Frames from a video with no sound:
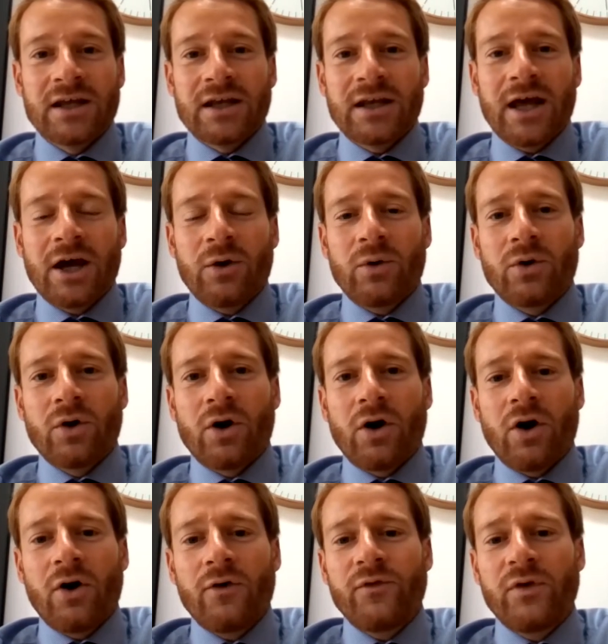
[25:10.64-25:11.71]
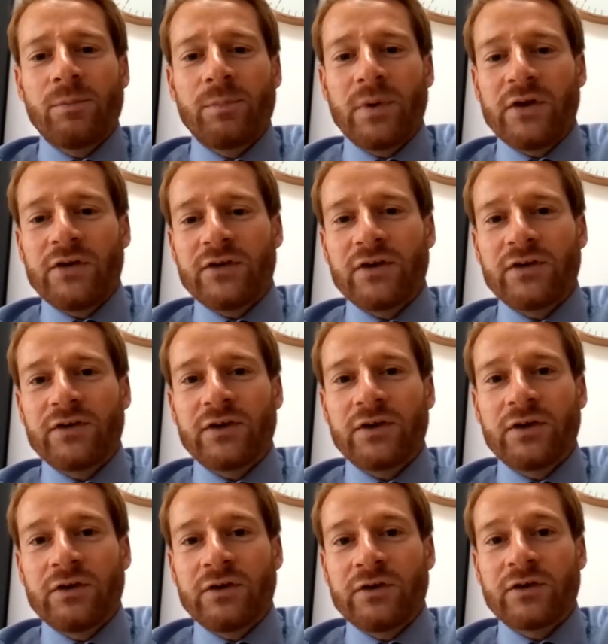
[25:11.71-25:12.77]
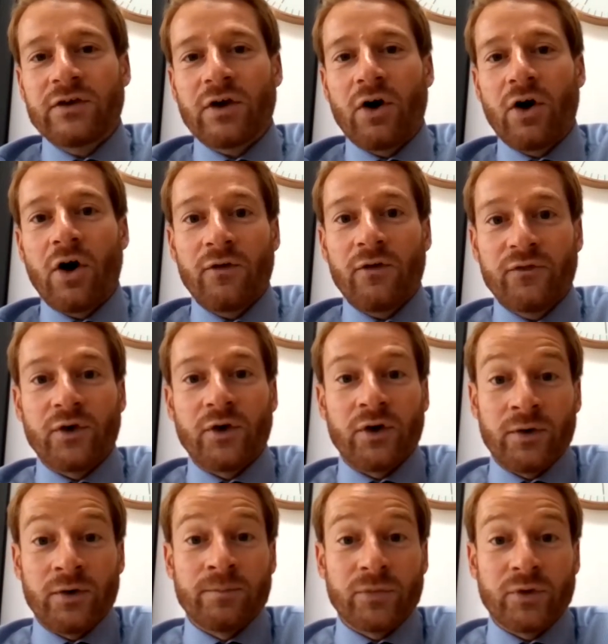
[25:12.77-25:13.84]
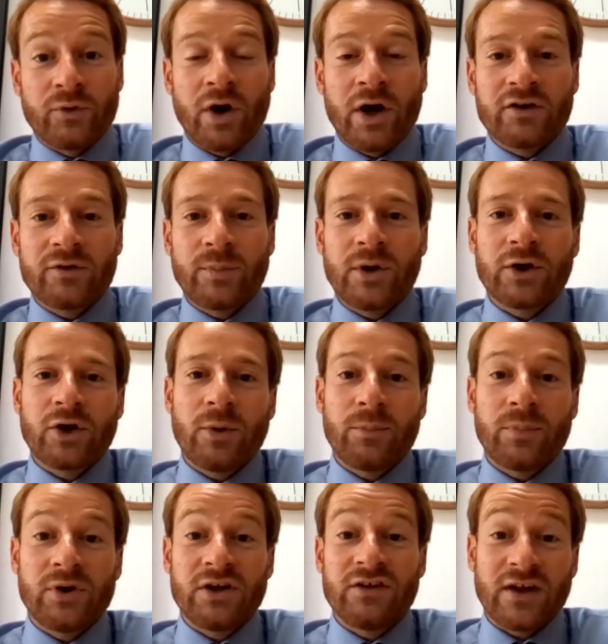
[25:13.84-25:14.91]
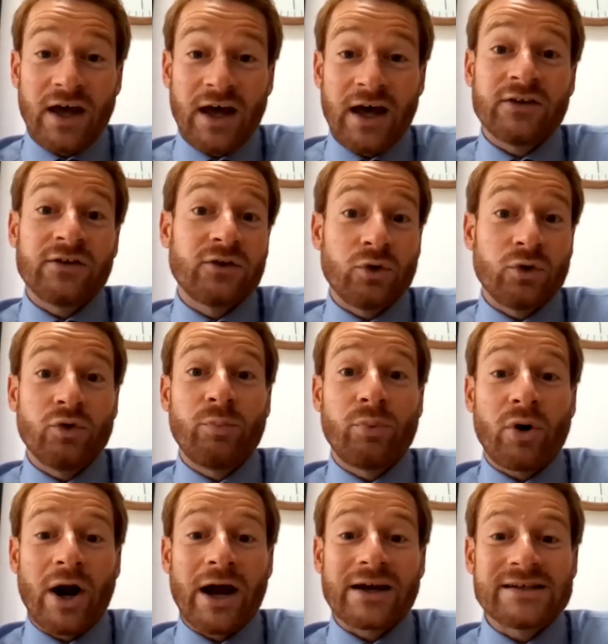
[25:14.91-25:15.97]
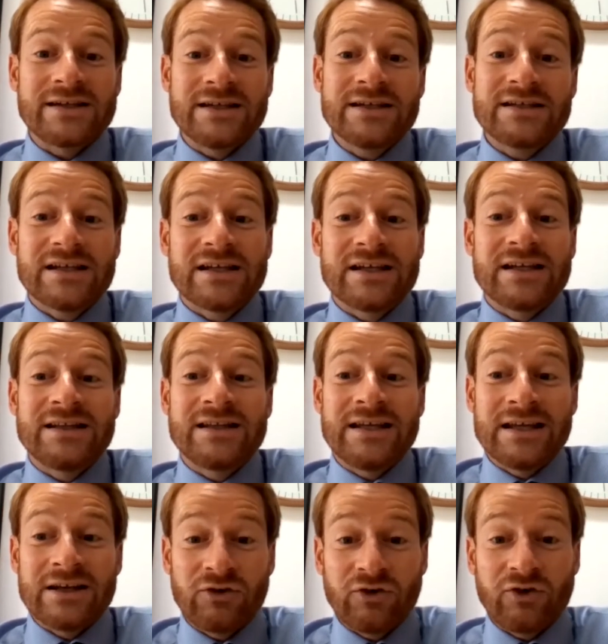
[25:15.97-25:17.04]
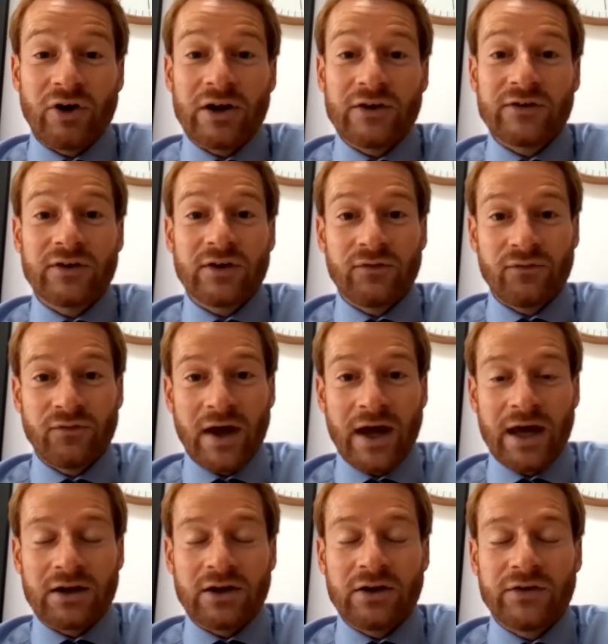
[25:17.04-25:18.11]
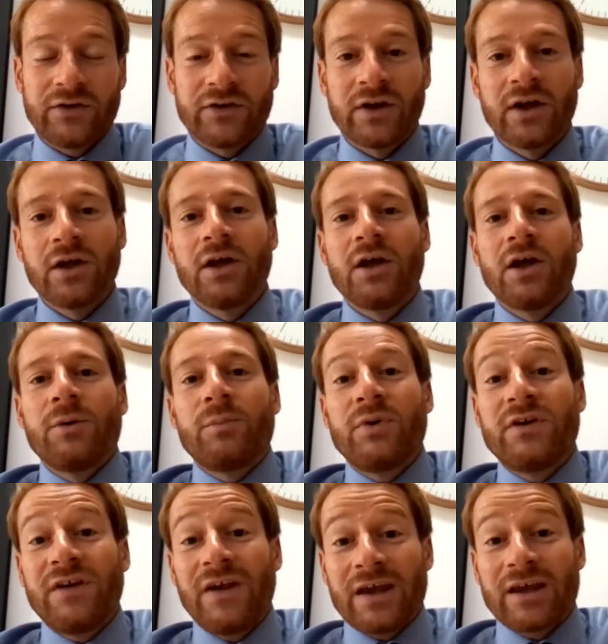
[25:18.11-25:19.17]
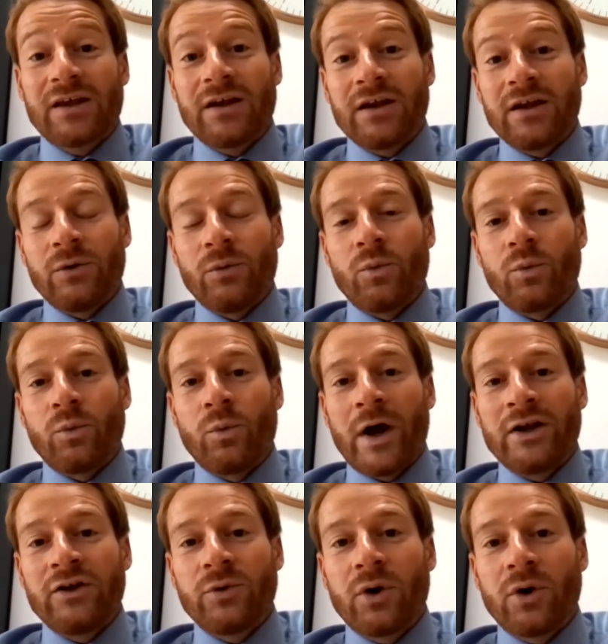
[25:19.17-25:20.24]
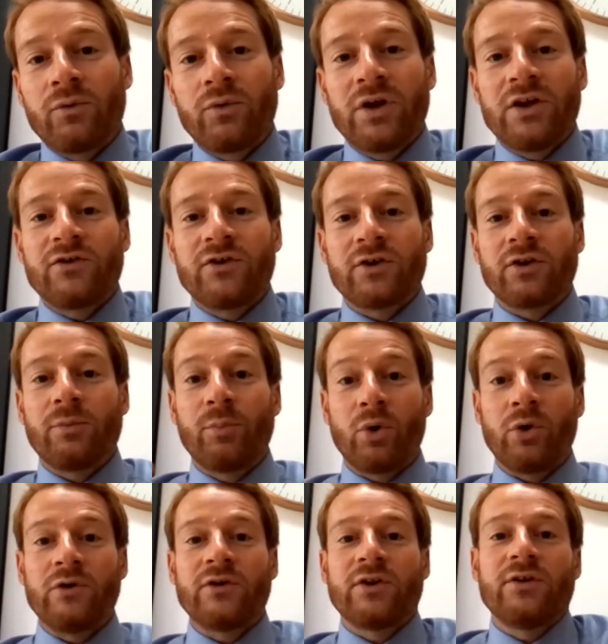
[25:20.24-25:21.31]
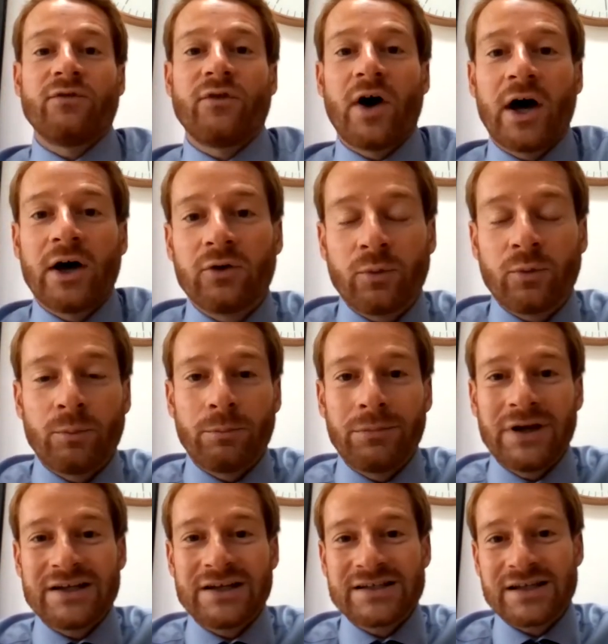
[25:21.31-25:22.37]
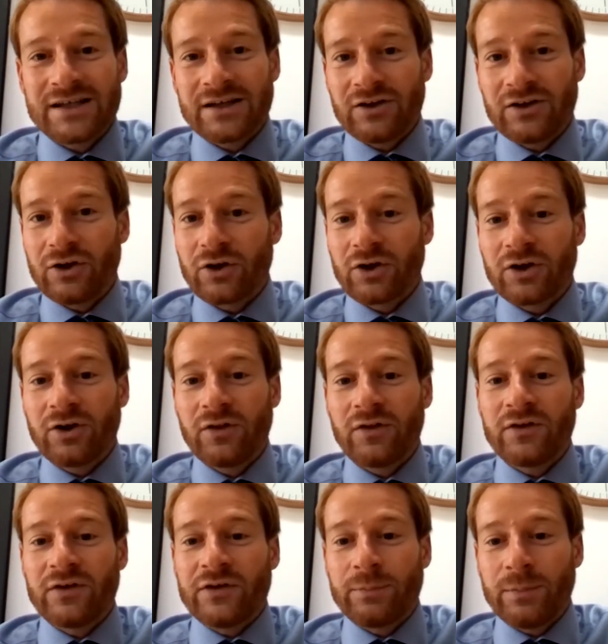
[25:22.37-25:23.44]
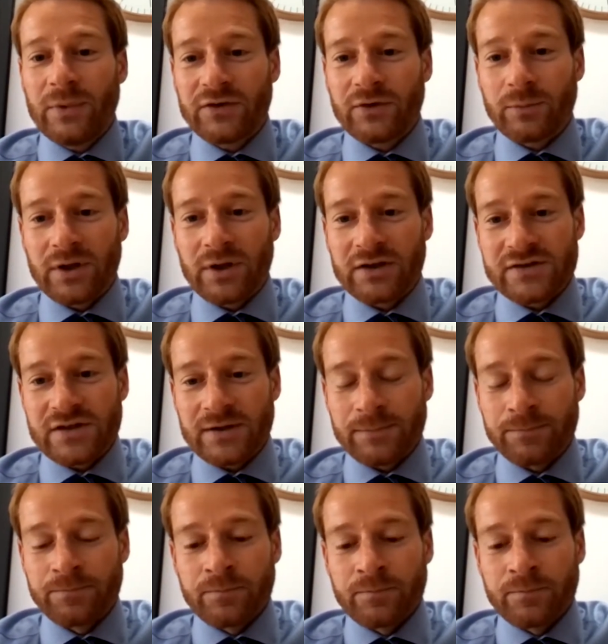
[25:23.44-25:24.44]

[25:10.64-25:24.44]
Now, often businesses offer the right to be accompanied as good practice and in the interests of fairness, particularly when you are reaching the point of the final meeting and you're looking at the dismissal meeting.